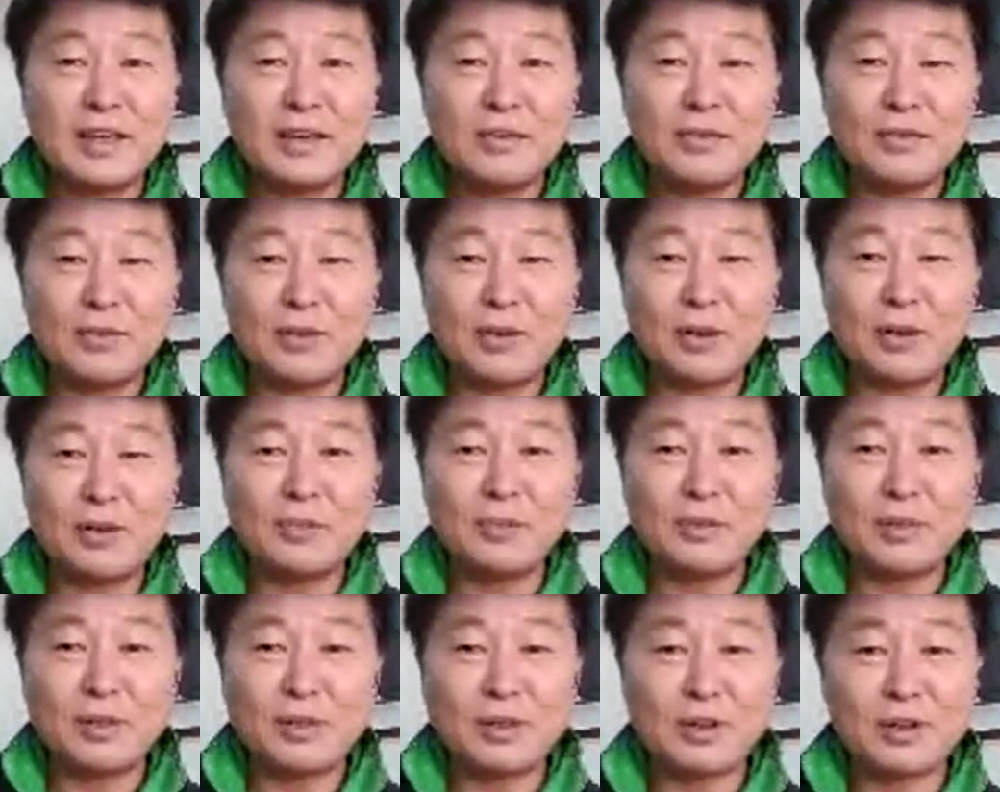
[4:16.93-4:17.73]

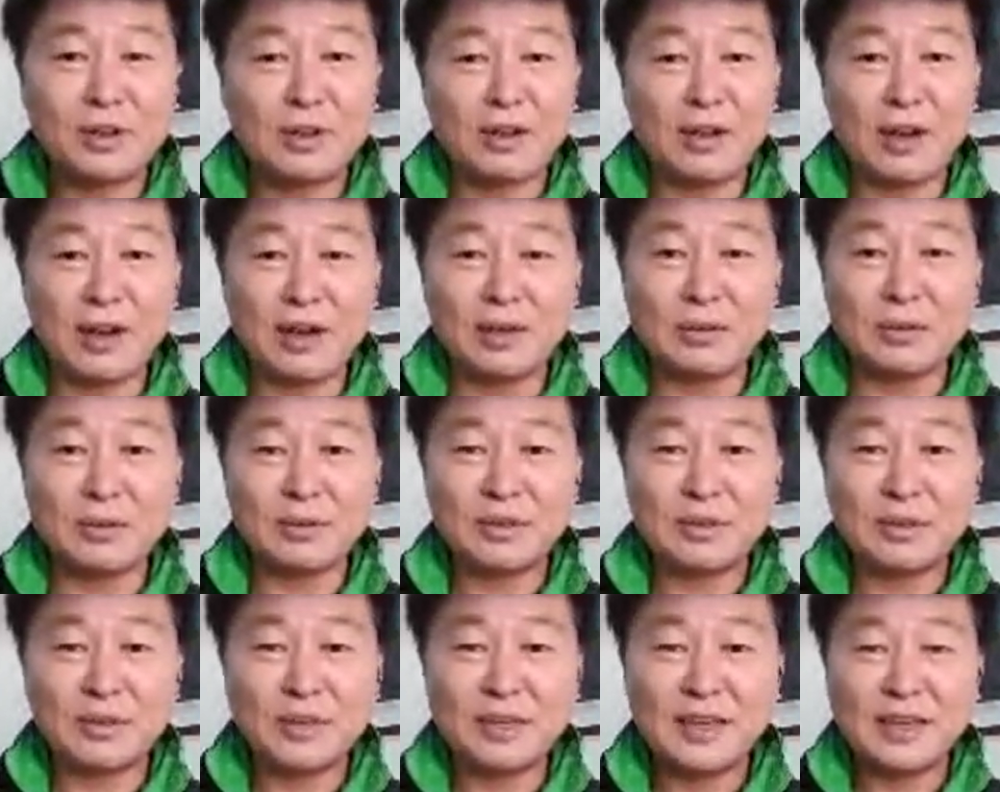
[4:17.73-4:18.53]
from the crowd
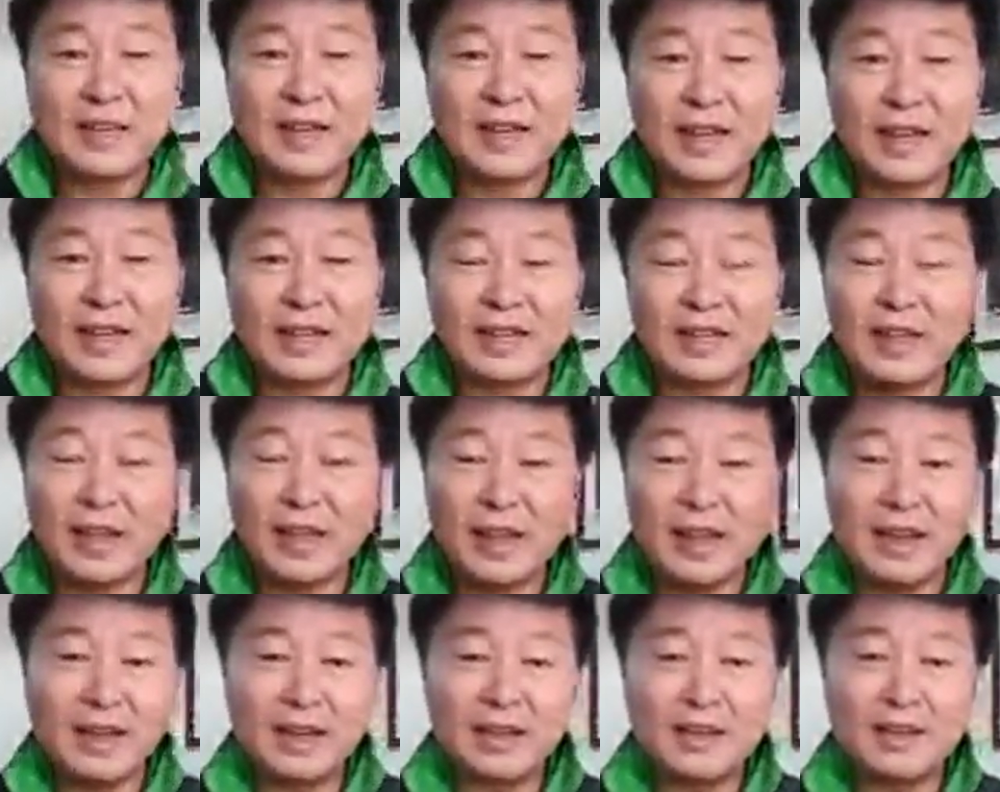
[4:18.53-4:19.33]
and
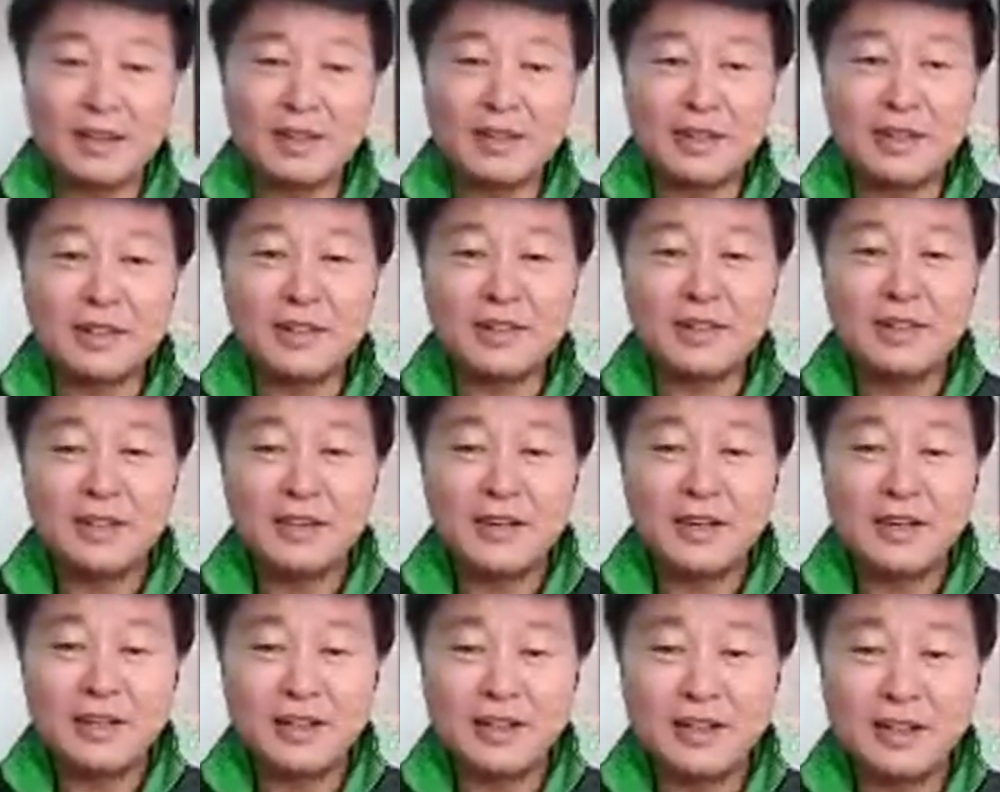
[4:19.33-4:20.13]
tell the
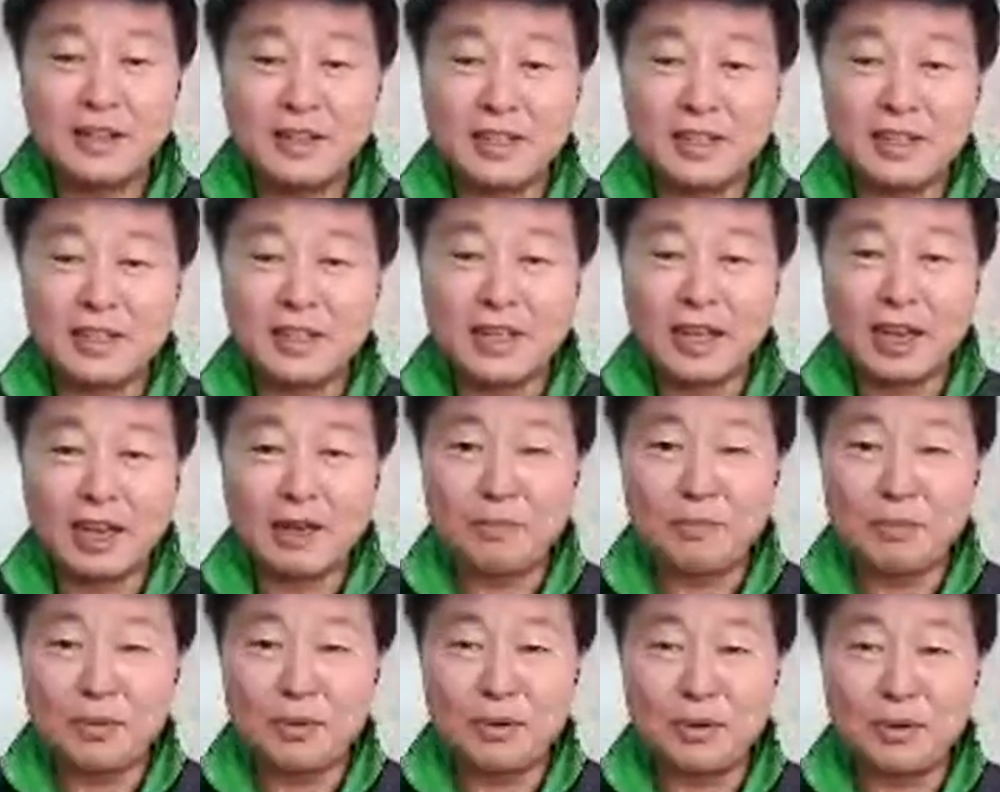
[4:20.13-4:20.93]
uh,
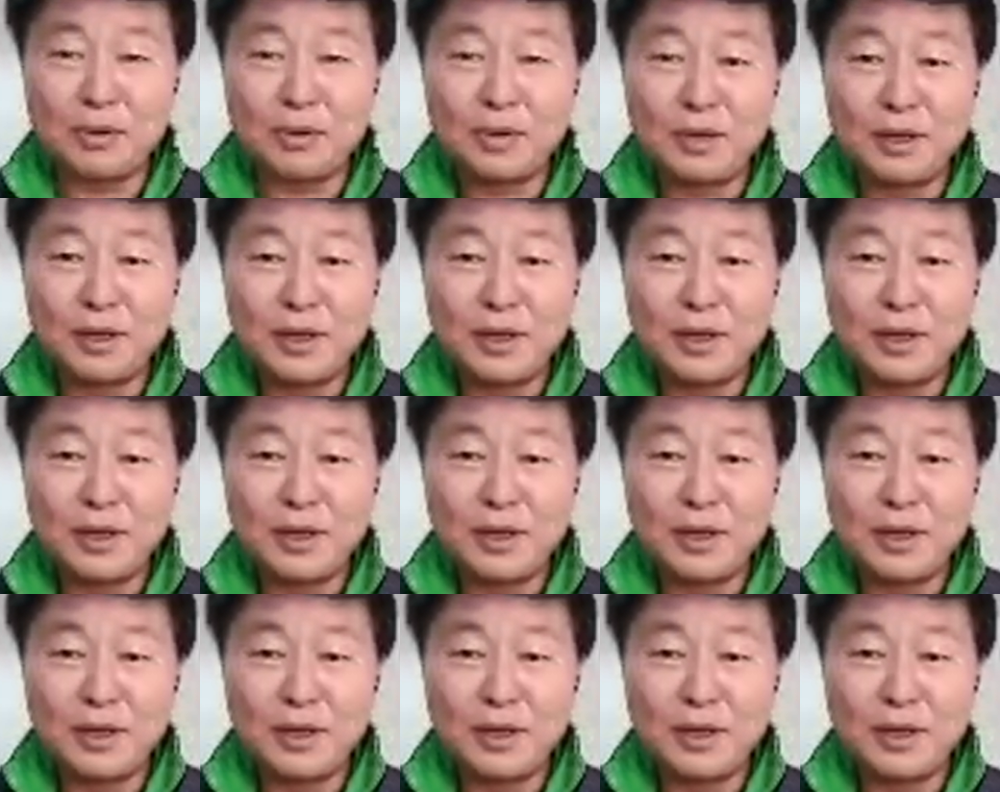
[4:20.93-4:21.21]
disciple,